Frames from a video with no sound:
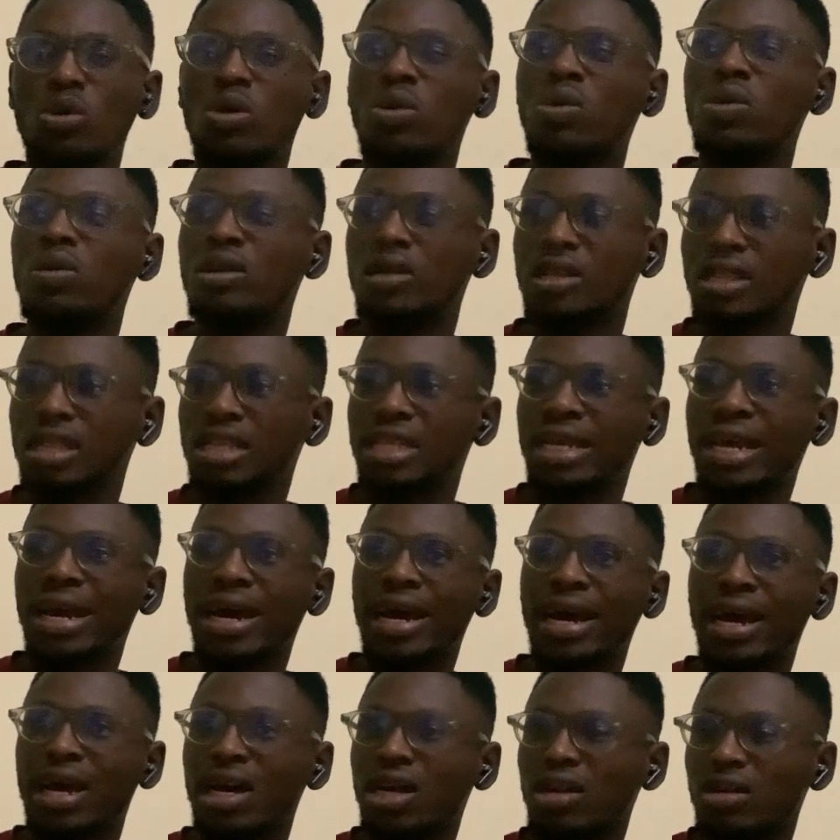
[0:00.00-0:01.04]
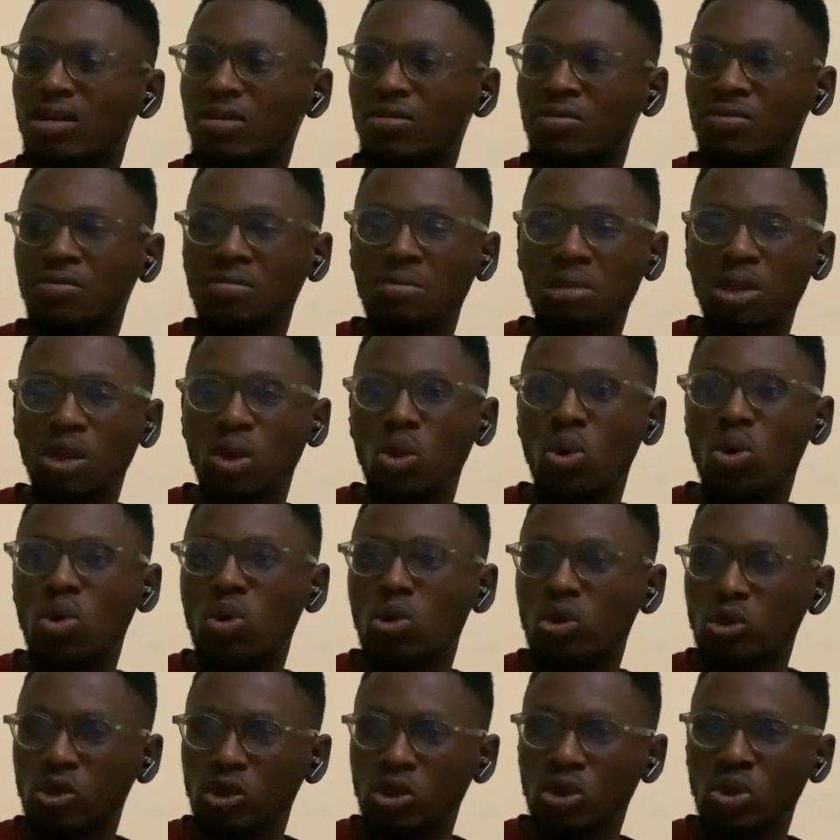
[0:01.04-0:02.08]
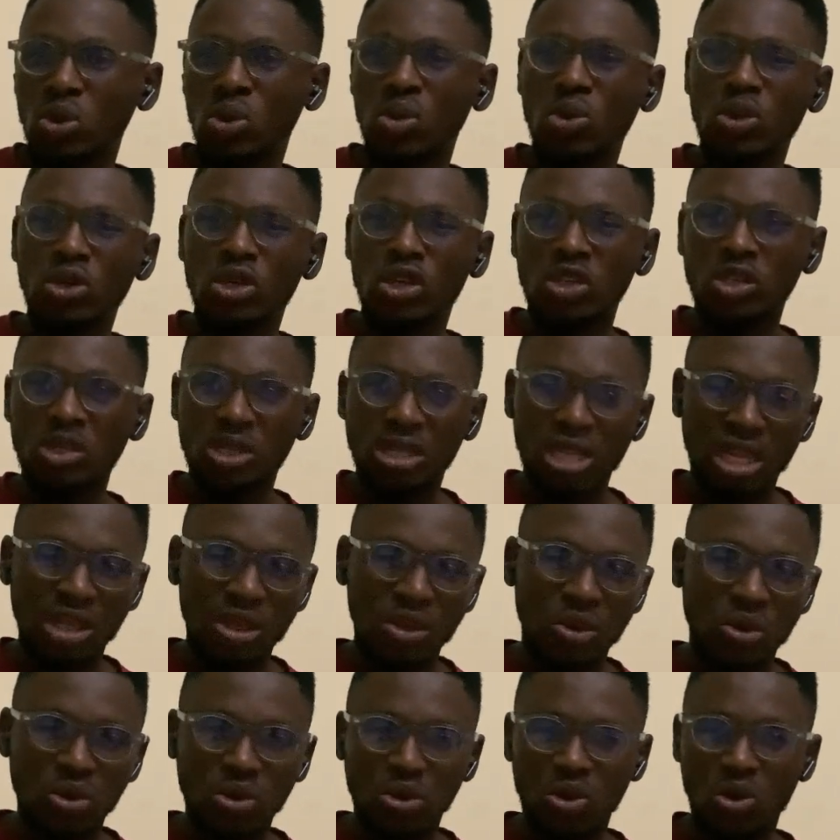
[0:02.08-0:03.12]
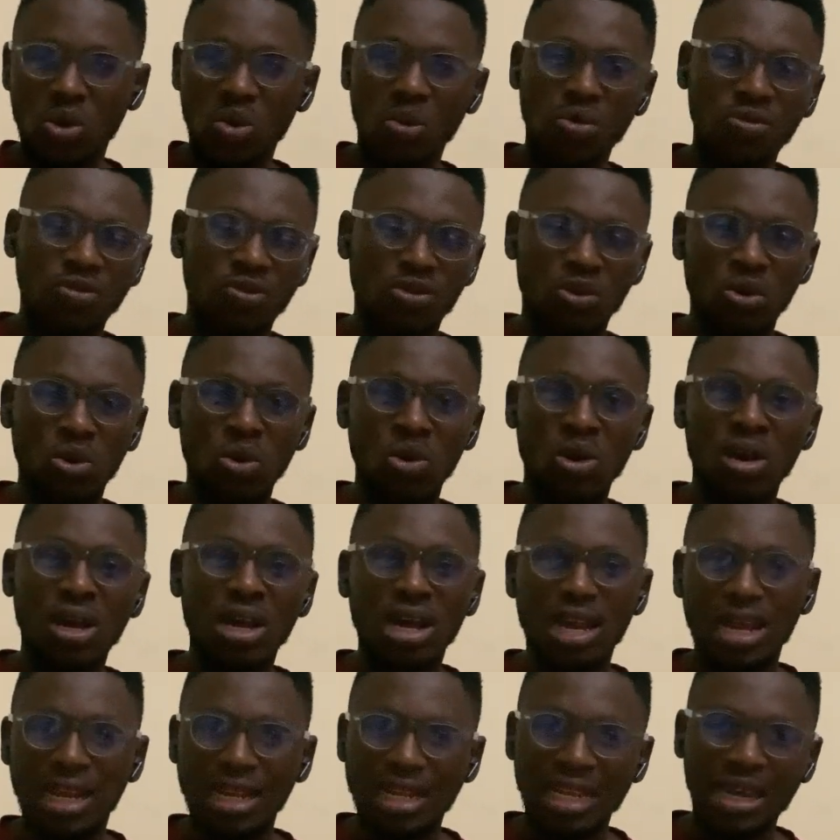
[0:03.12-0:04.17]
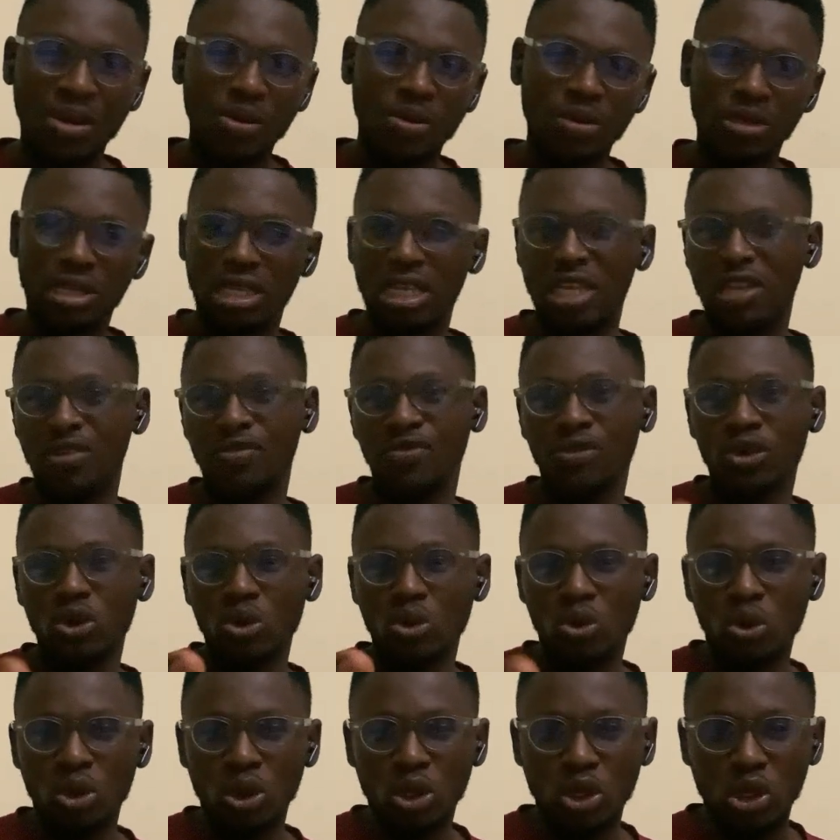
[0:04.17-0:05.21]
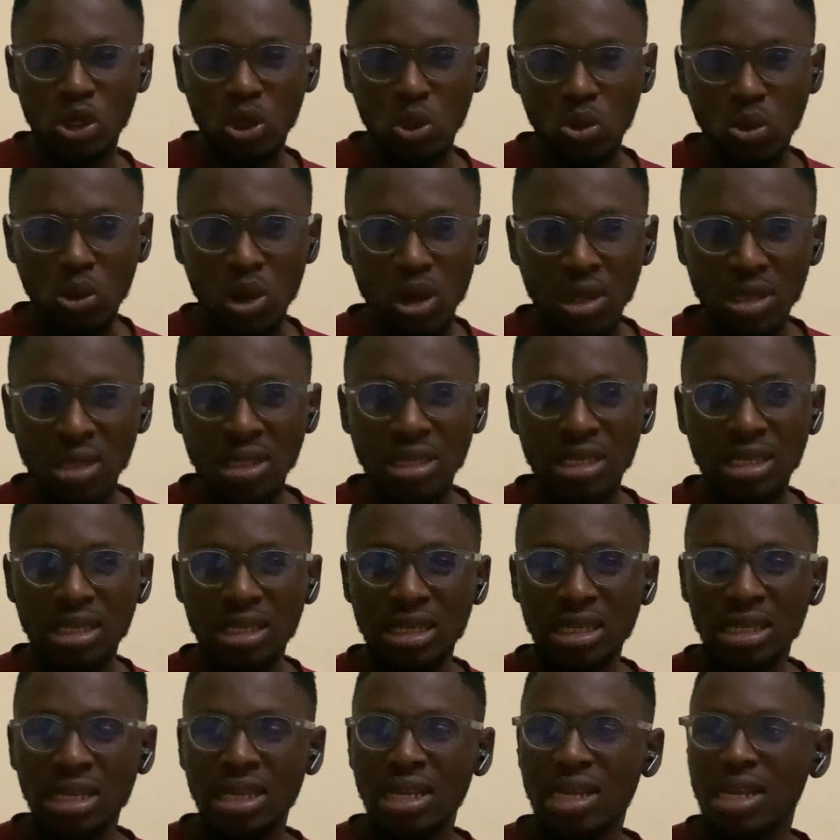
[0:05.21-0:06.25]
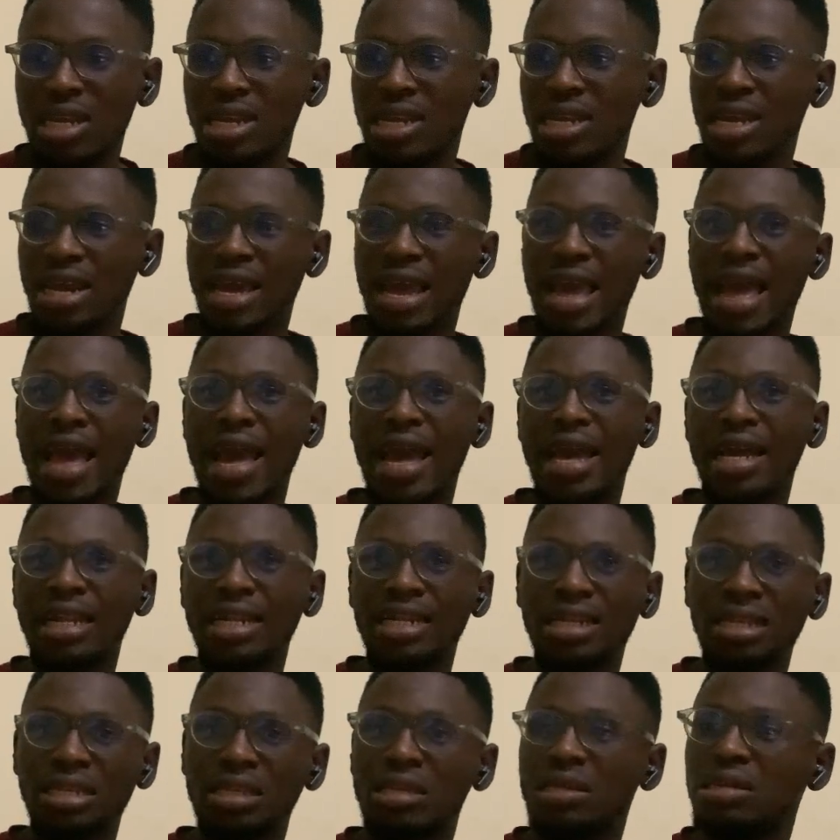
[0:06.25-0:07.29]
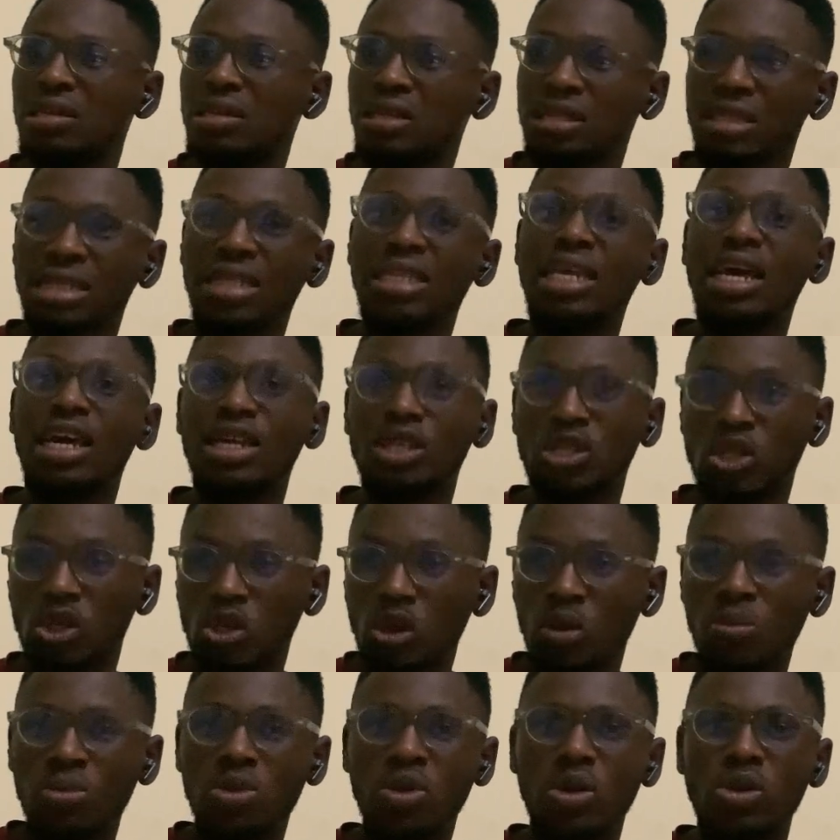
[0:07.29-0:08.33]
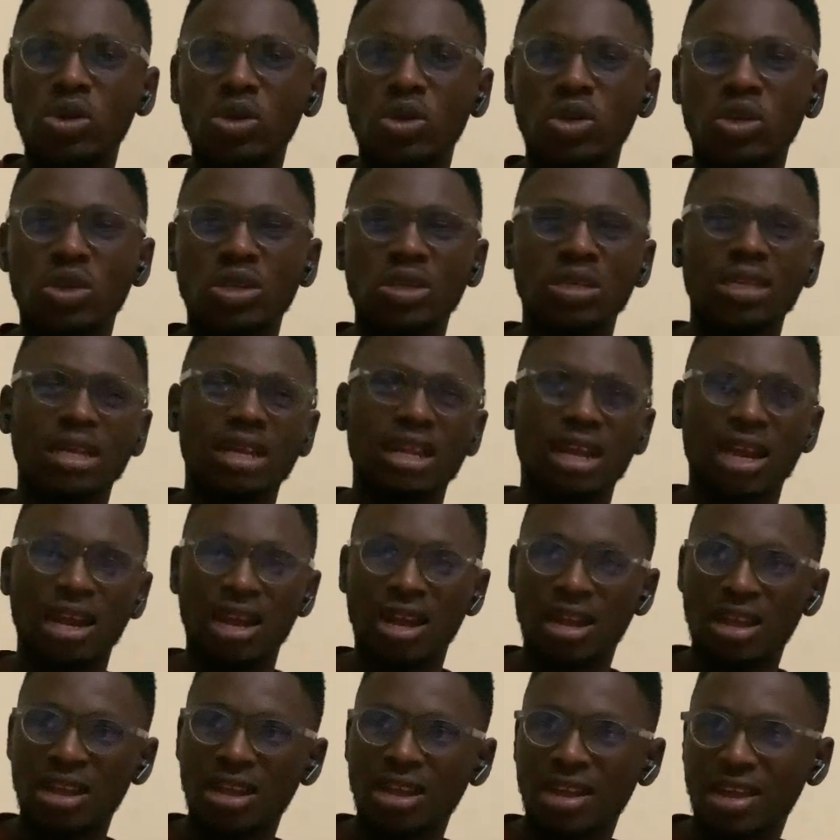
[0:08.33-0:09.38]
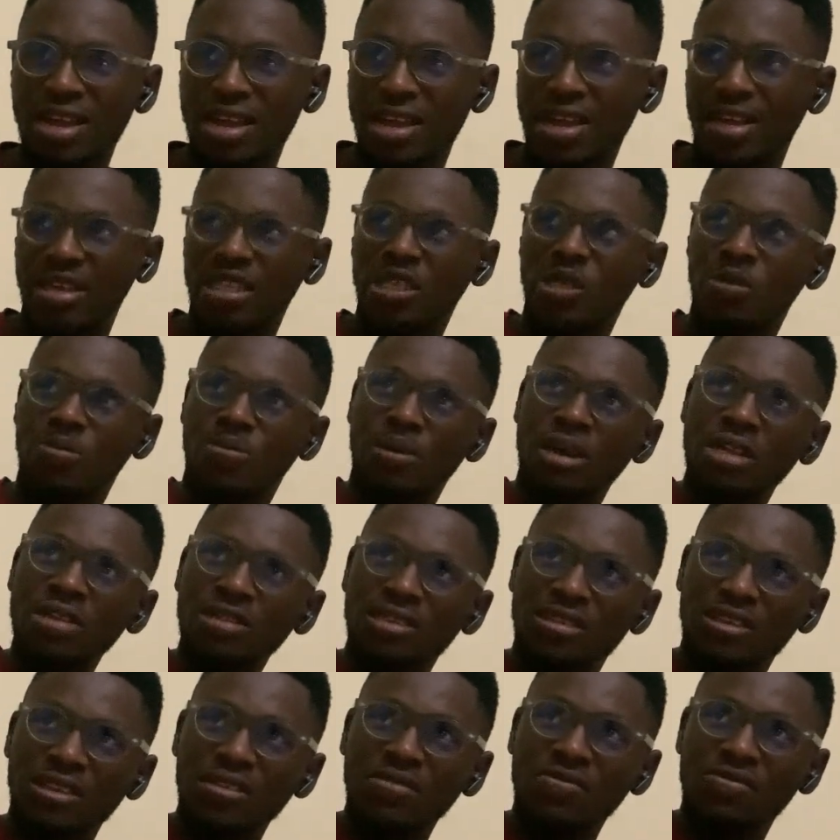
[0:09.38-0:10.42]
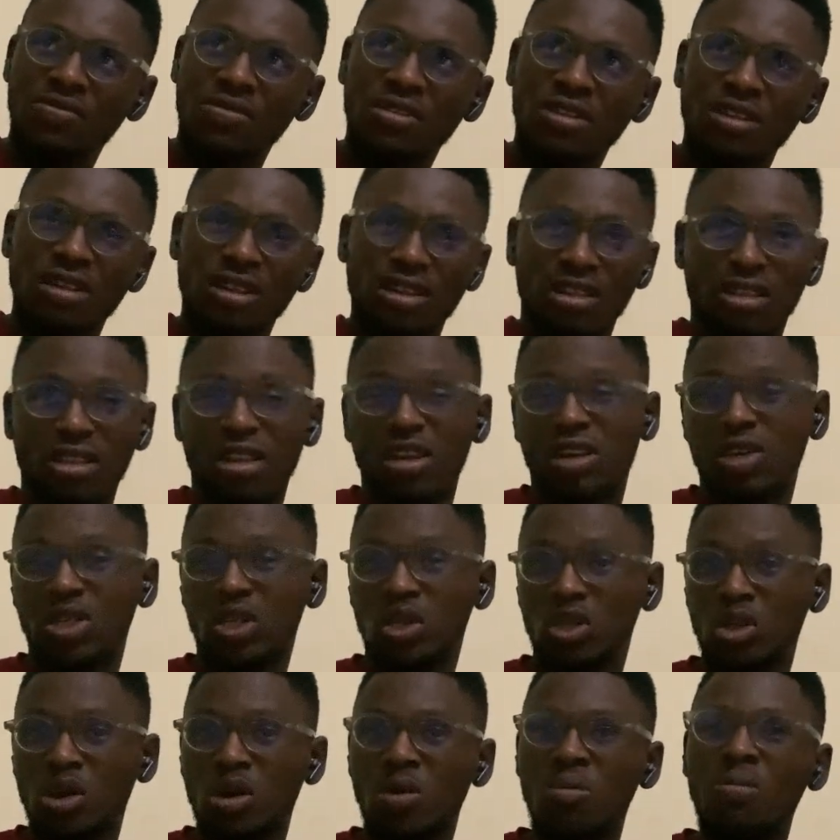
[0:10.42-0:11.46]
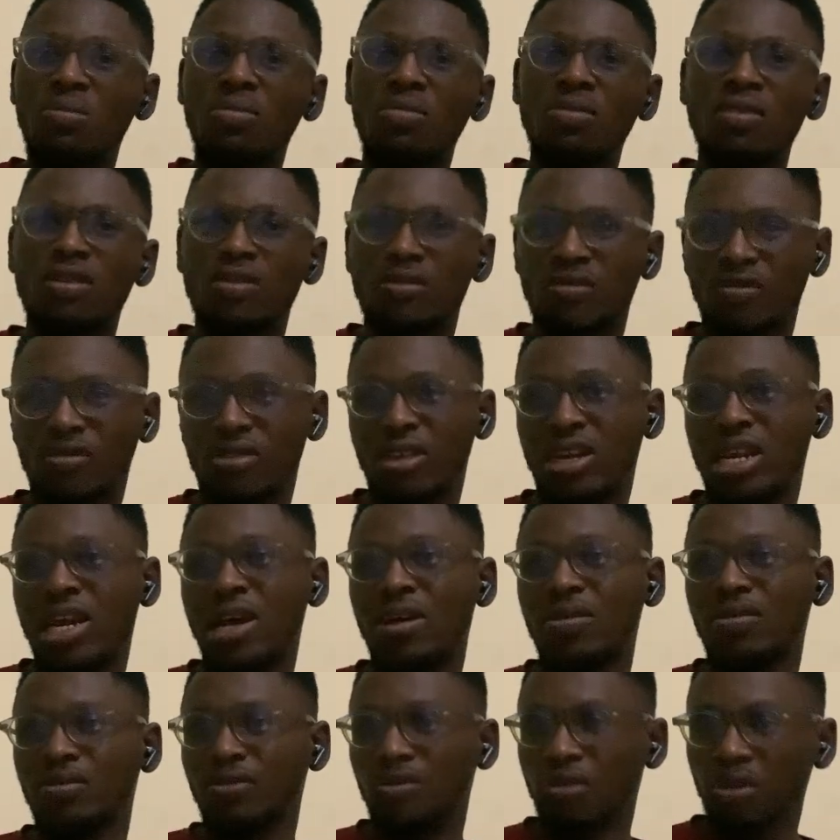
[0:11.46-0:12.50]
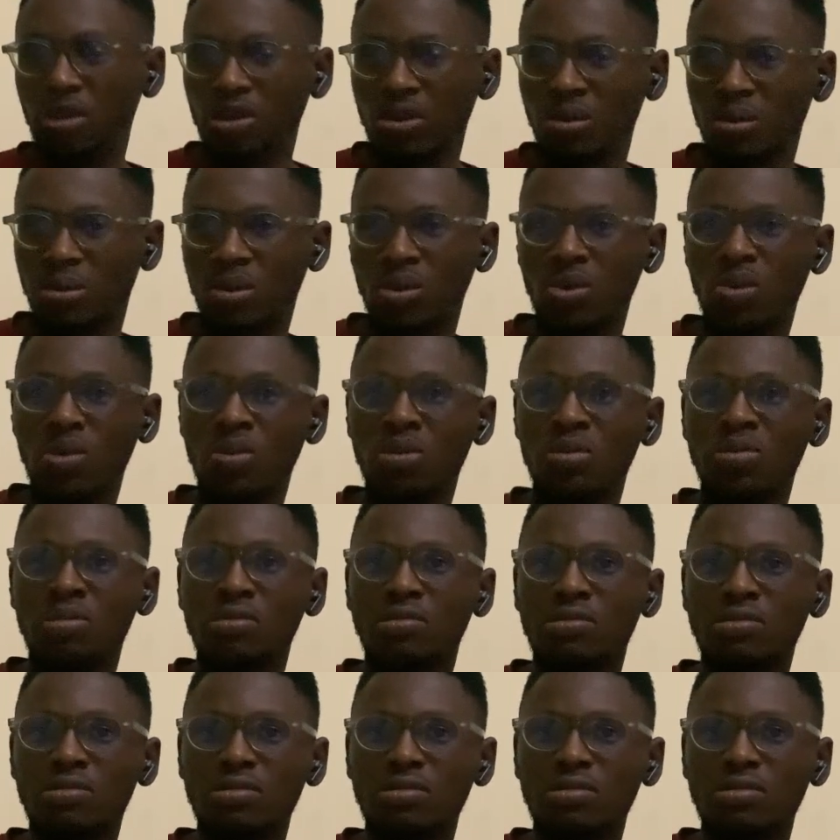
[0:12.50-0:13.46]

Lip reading: well, there are low-code solutions that you could go for that would give you what you want. And there are some solutions that are expensive, there are some that are affordable,